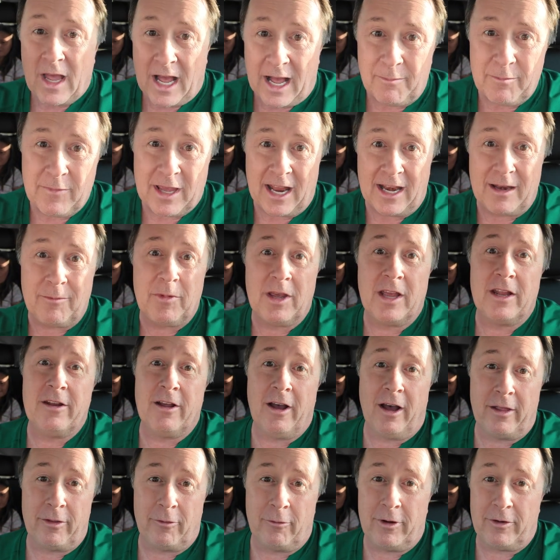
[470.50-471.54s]
I'm getting me
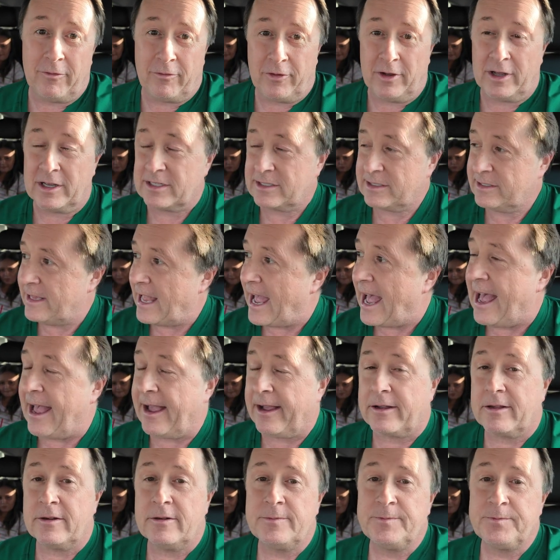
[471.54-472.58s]
another one for a
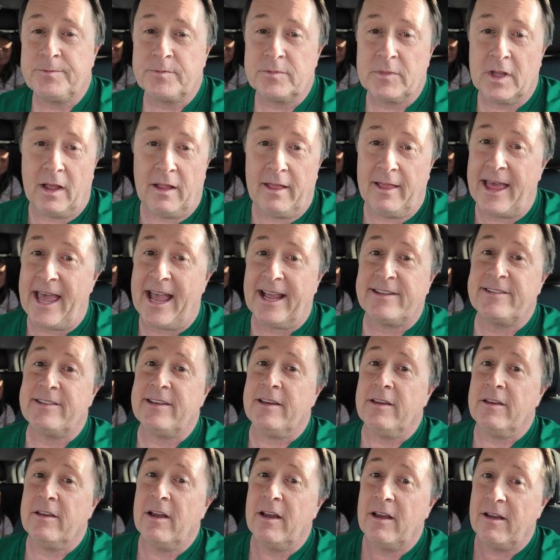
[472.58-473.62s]
snack.
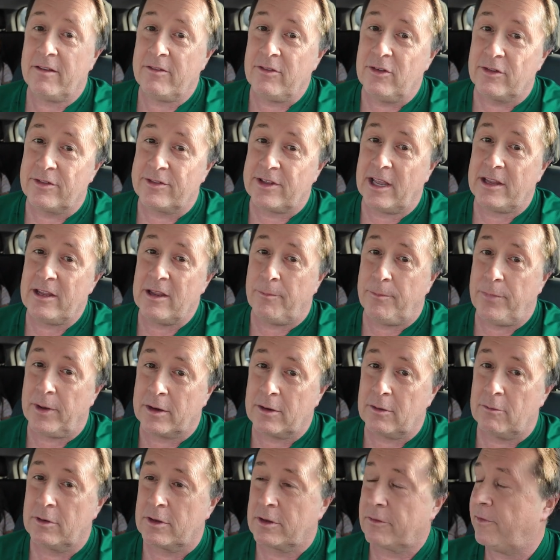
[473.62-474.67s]
Lexi, you said your
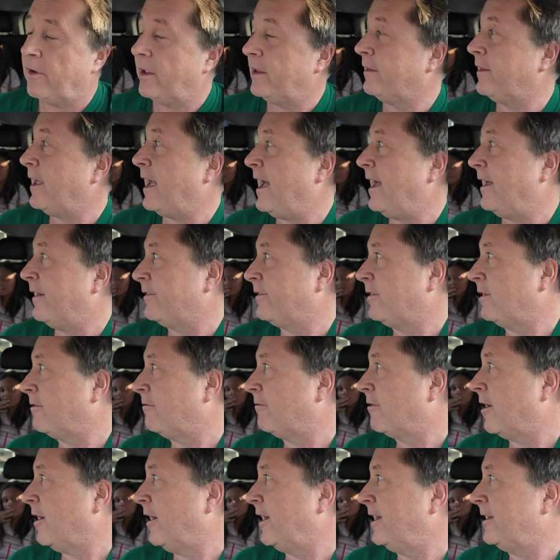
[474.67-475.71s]
pickle was
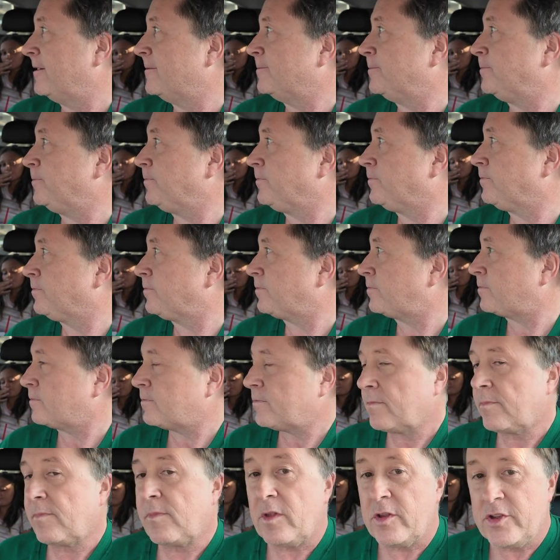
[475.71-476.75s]
fantastic, right?
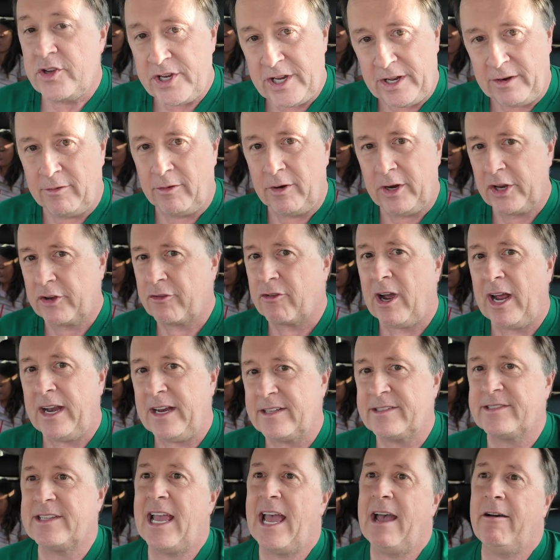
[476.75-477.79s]
Mm -hmm. She didn't want to try
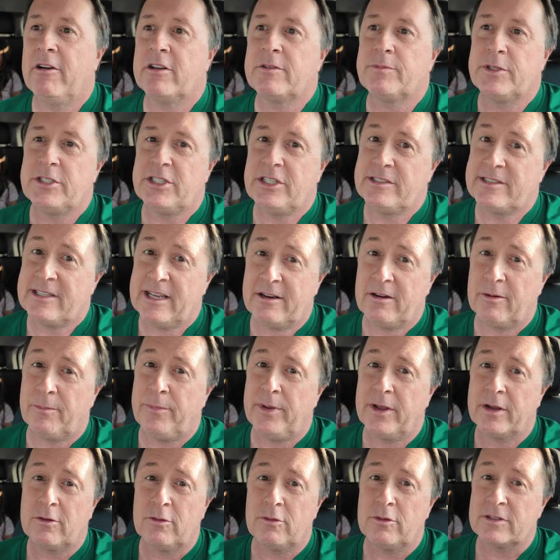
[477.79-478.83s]
the sandwich, but she said her
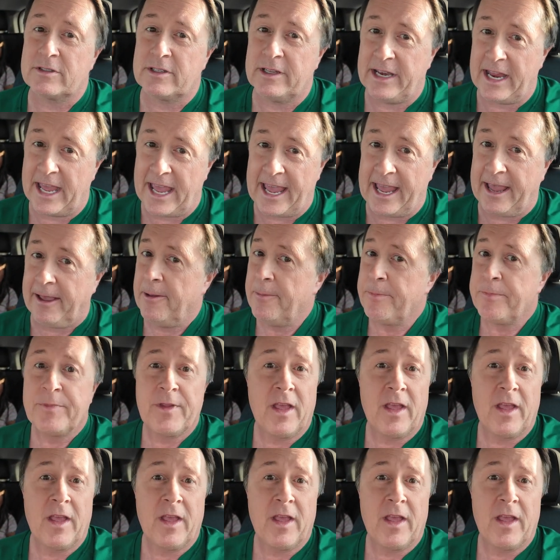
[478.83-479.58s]
pickle was an A.